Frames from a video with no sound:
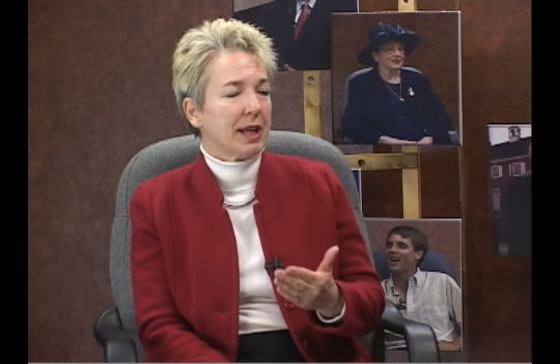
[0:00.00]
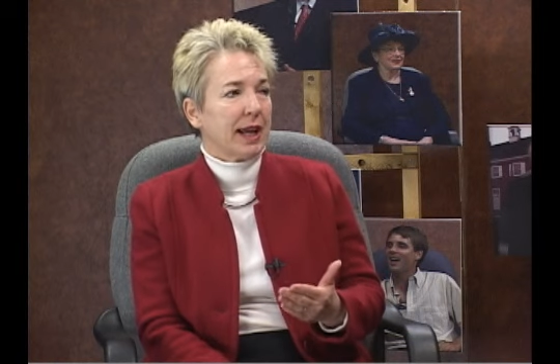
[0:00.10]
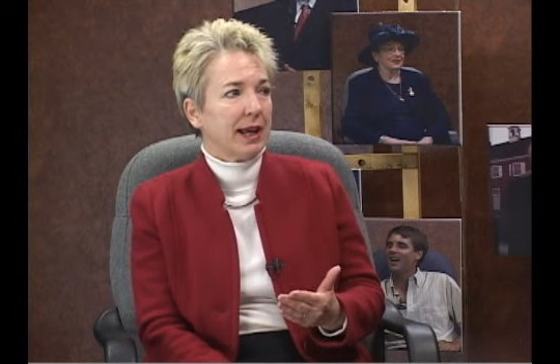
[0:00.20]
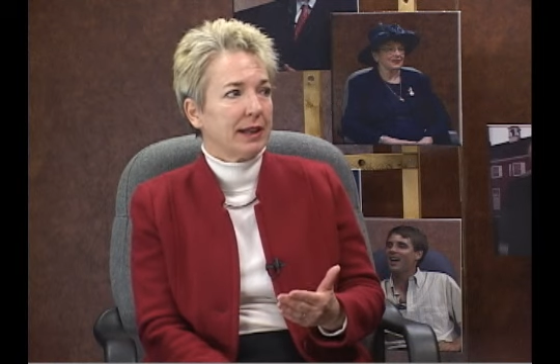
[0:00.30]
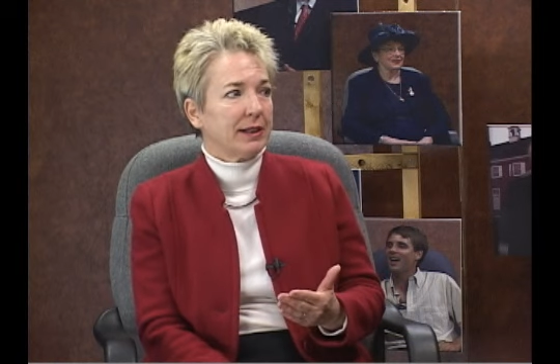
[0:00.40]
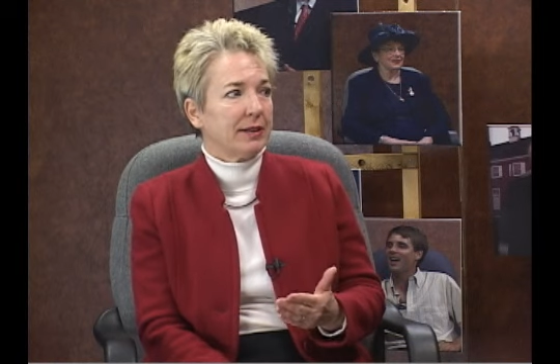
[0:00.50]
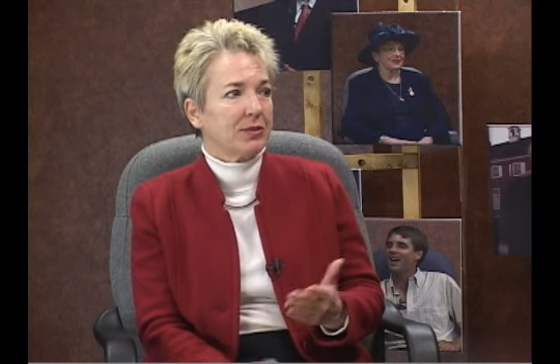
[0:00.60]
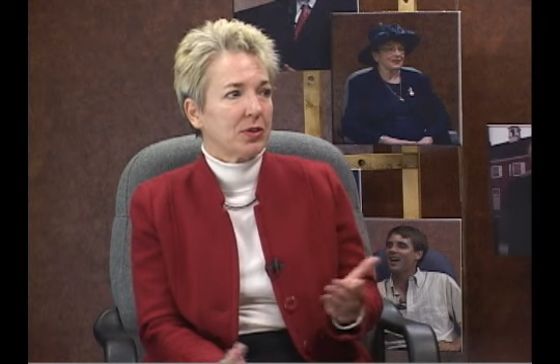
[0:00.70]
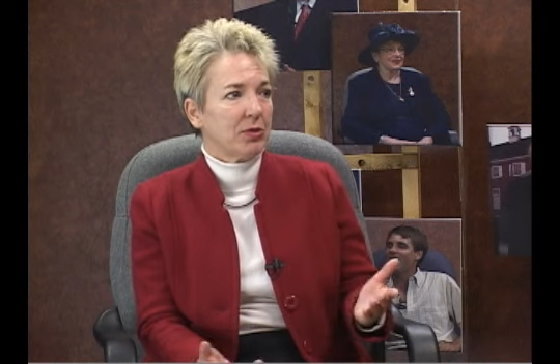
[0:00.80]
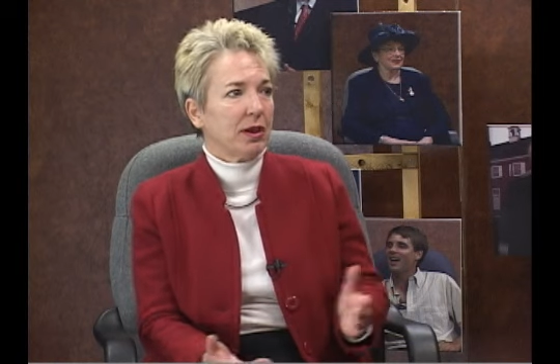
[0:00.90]
and
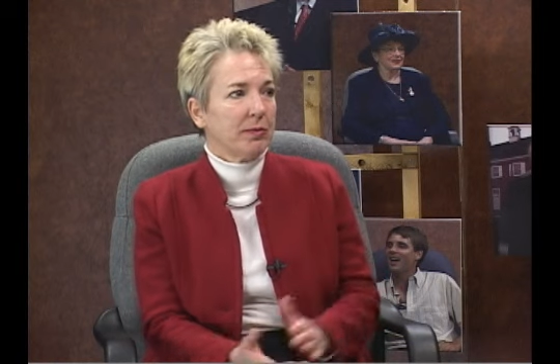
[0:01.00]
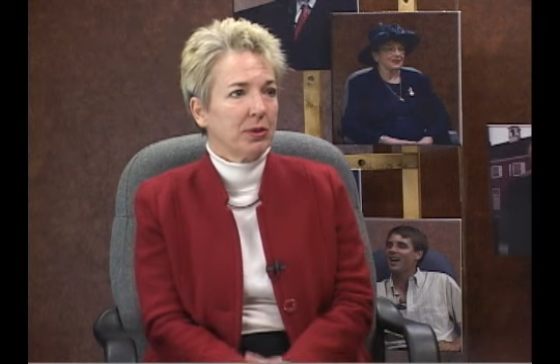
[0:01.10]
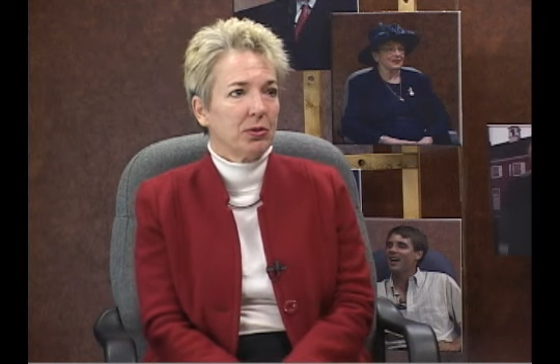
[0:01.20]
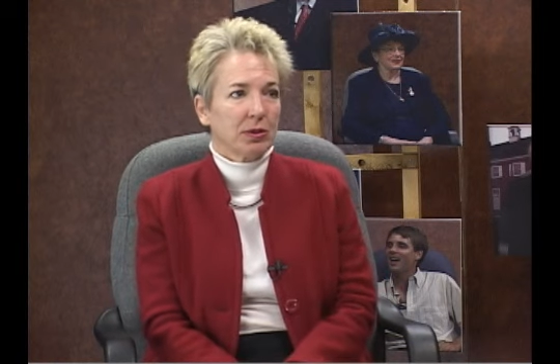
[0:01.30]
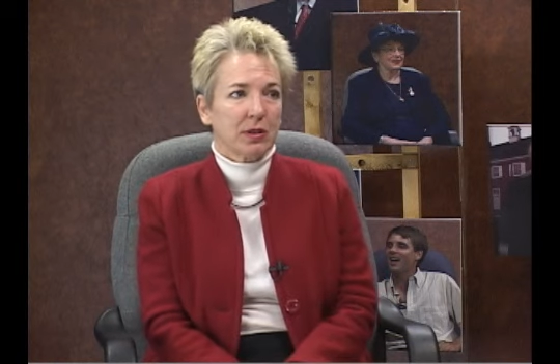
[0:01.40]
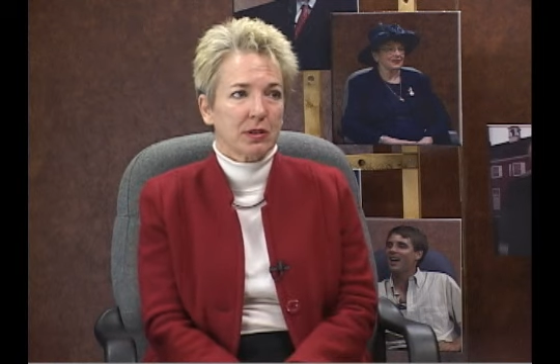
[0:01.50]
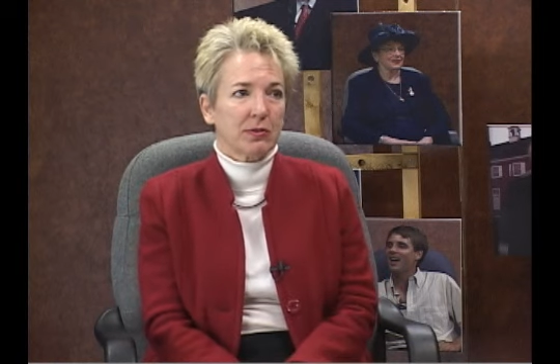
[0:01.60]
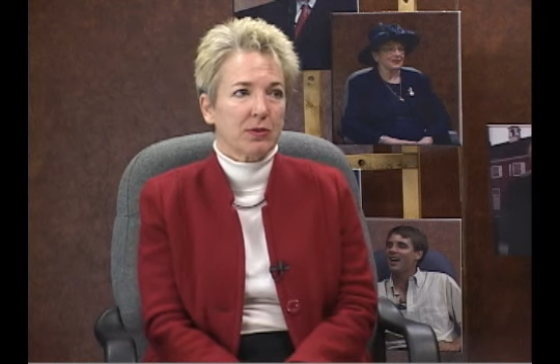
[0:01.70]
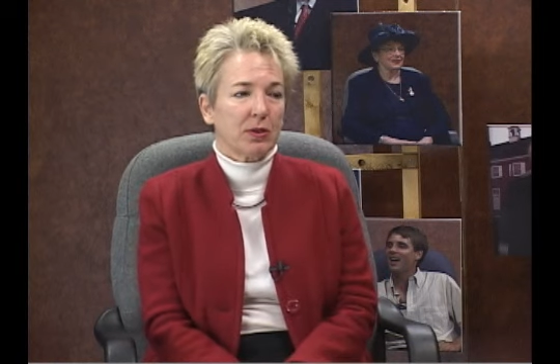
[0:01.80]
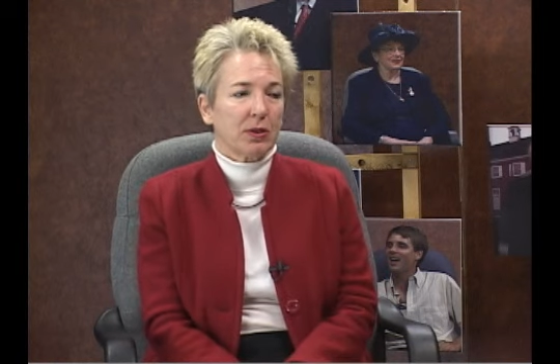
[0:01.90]
so I've been doing this
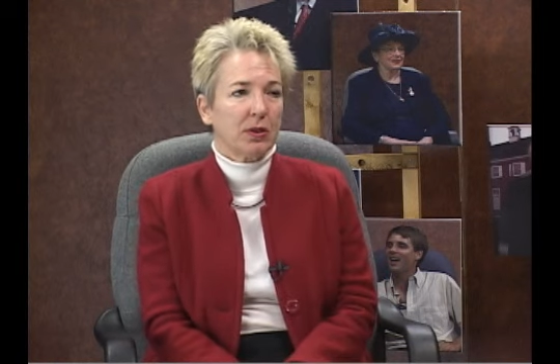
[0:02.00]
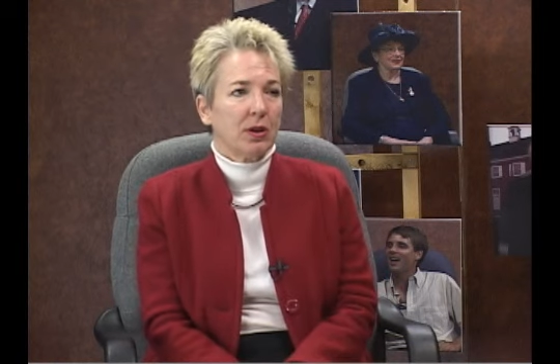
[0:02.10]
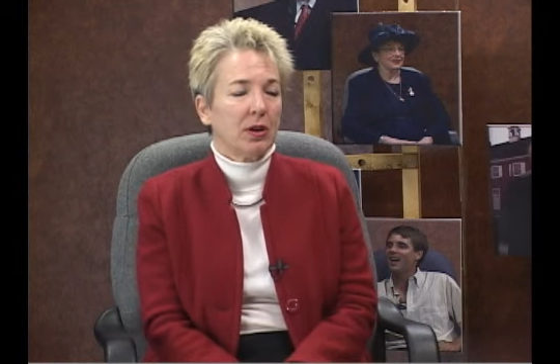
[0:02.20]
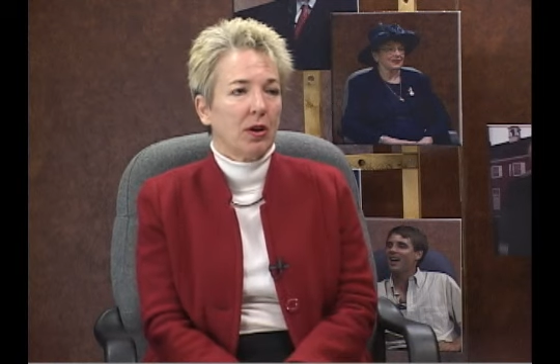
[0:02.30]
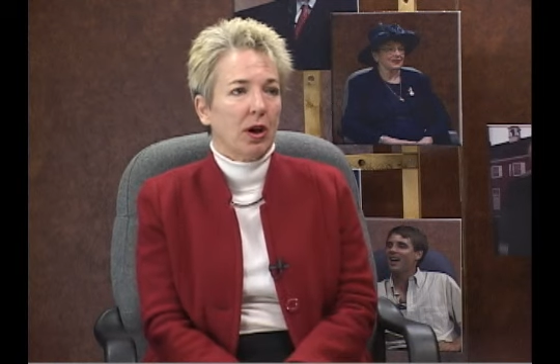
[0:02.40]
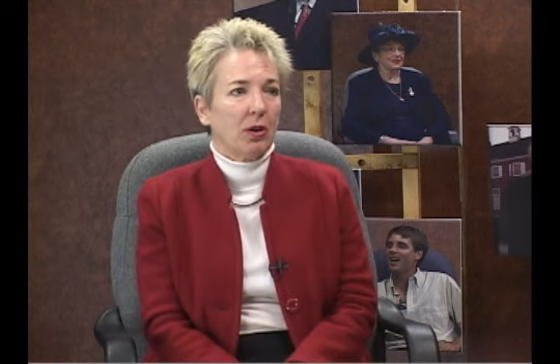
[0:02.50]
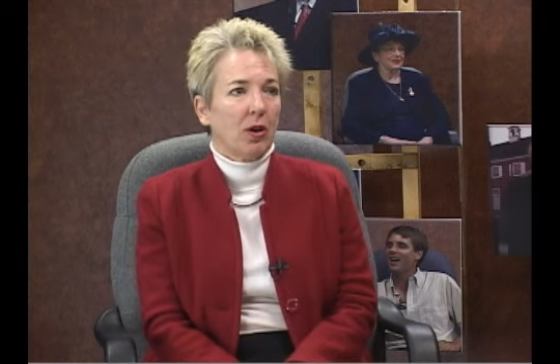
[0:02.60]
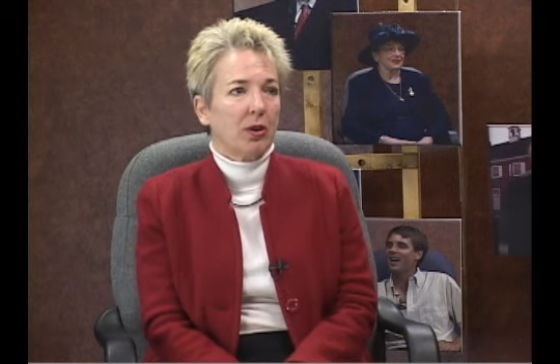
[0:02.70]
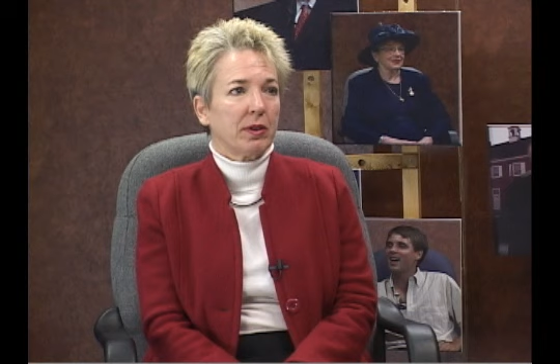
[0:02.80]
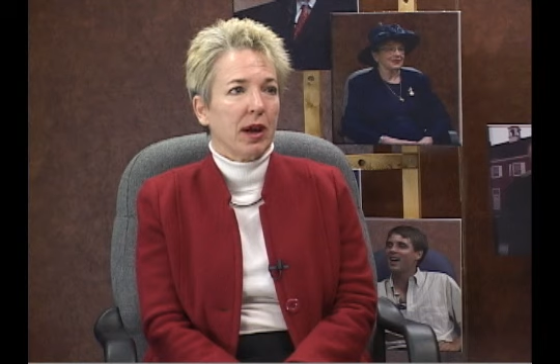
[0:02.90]
for a
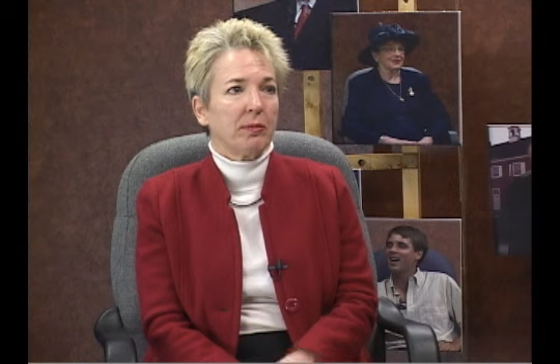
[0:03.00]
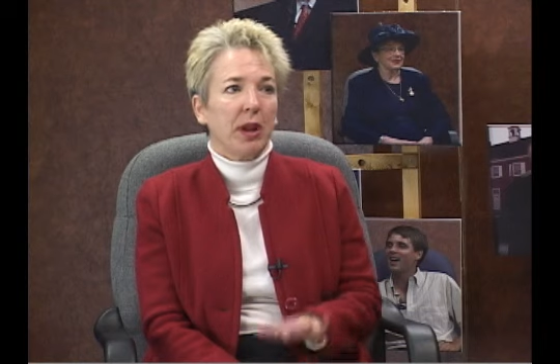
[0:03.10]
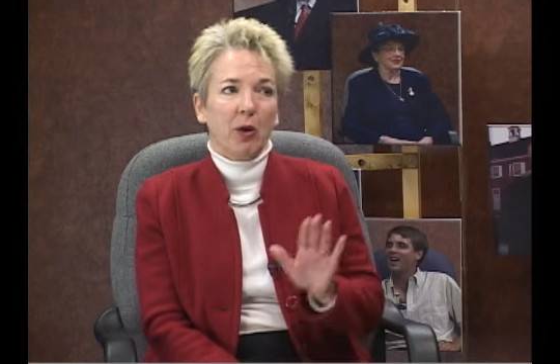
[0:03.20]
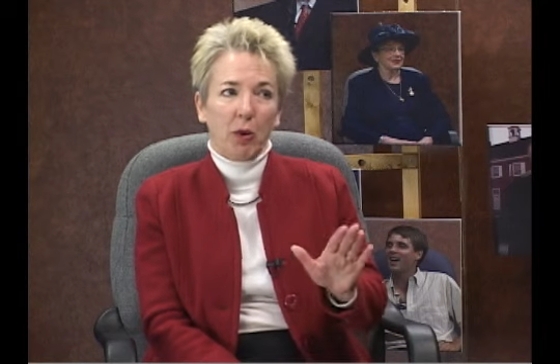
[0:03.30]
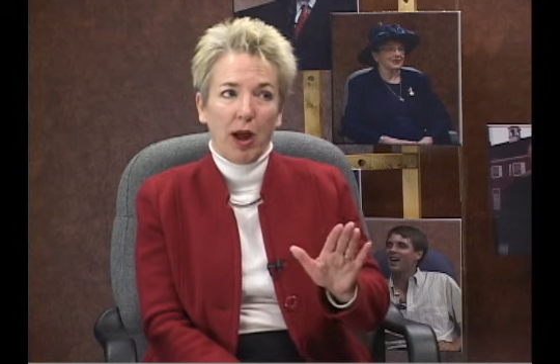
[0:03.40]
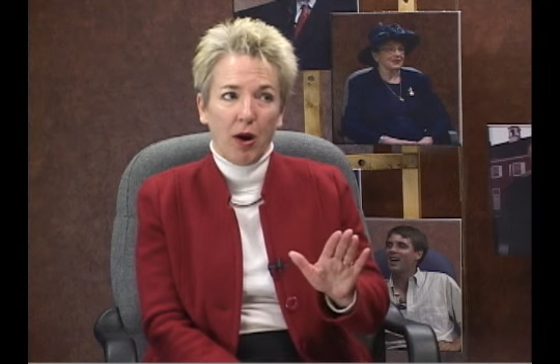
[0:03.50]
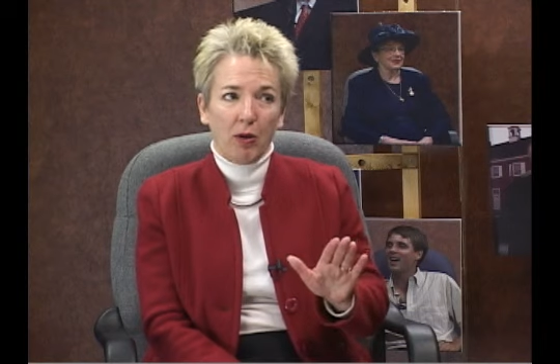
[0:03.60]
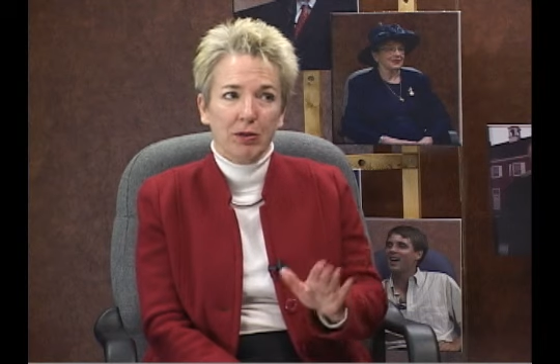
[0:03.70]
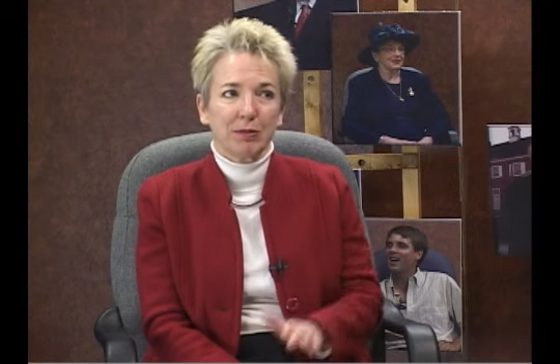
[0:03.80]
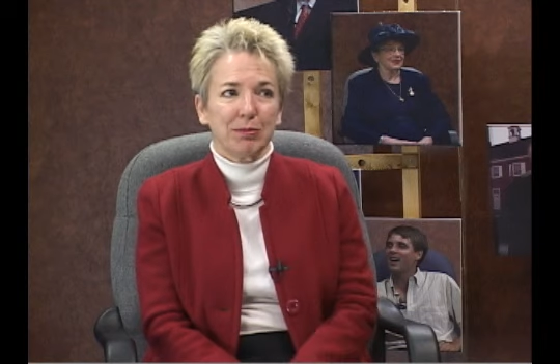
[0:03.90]
long time. Not well,
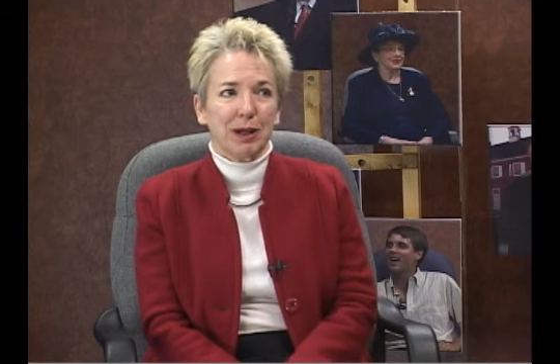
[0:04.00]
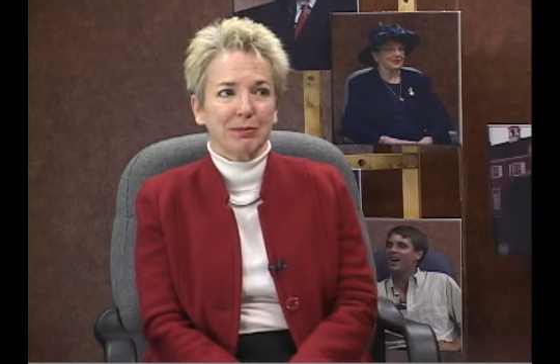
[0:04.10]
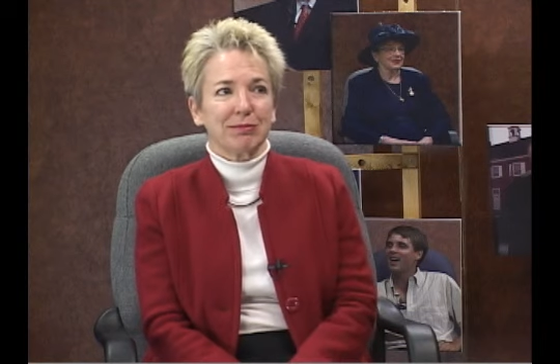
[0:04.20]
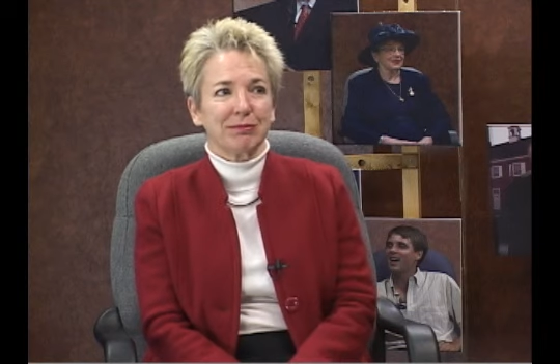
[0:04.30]
but